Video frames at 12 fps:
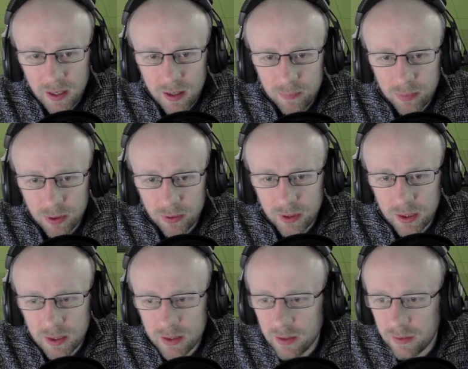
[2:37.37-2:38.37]
but
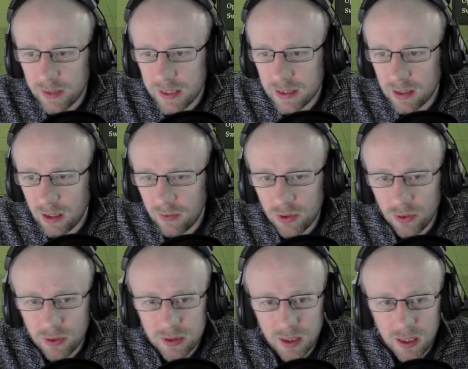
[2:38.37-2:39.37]
there is, of
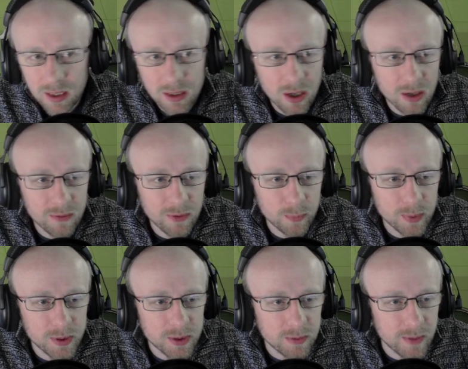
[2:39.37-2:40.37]
course, a lot of open
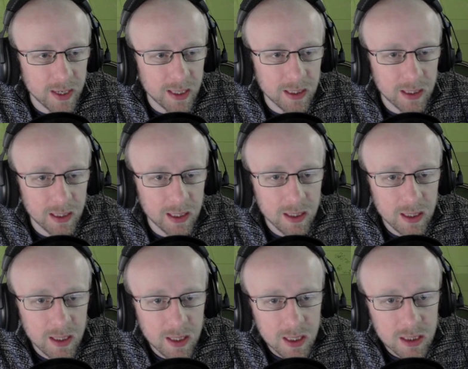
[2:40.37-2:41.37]
terrain here.
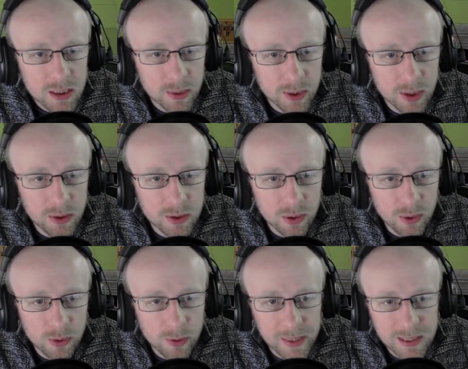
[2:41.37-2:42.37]
So we're going to use all
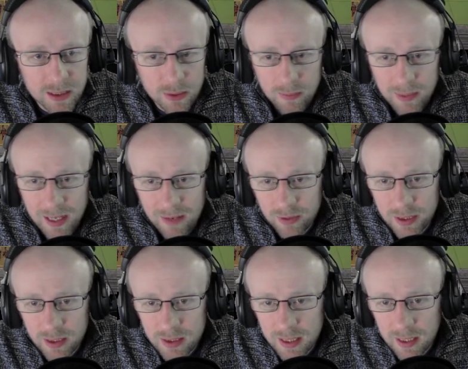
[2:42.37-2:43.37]
the best equipped cavalry,
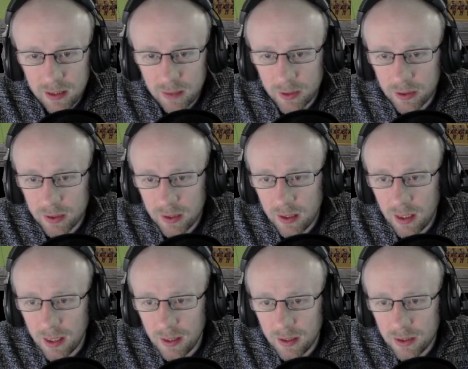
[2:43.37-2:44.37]
because they're going to be good
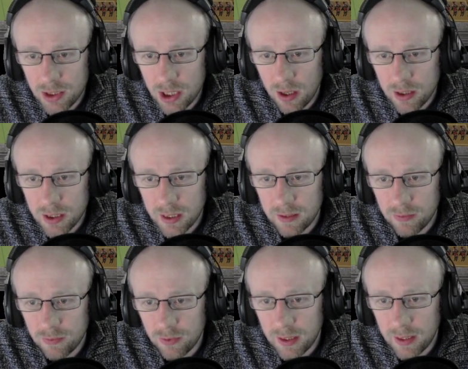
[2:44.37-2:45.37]
at charging and
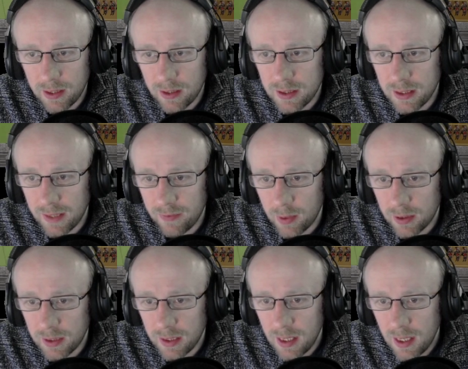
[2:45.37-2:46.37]
really hurting
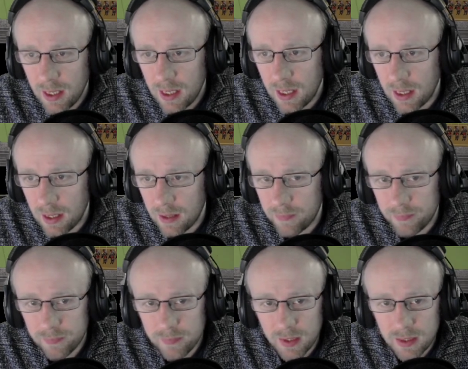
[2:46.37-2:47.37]
everybody. At
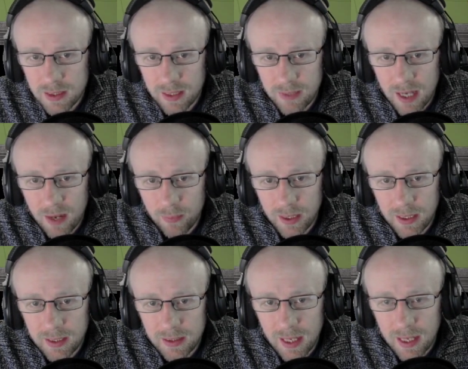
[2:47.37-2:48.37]
the same time, we need
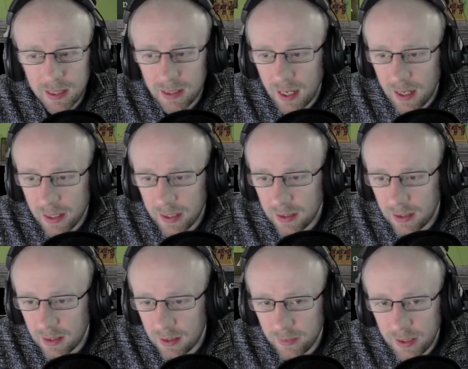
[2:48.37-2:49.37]
our line.
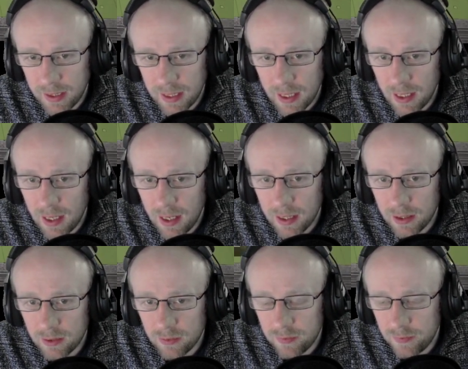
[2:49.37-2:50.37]
We need our line
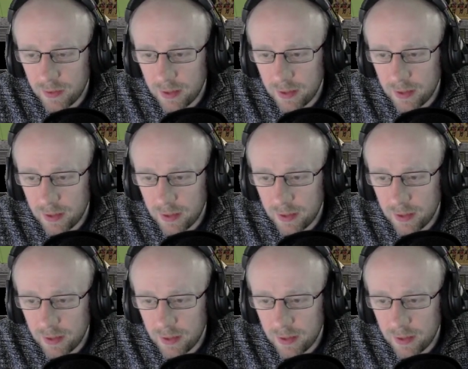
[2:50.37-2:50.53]
of...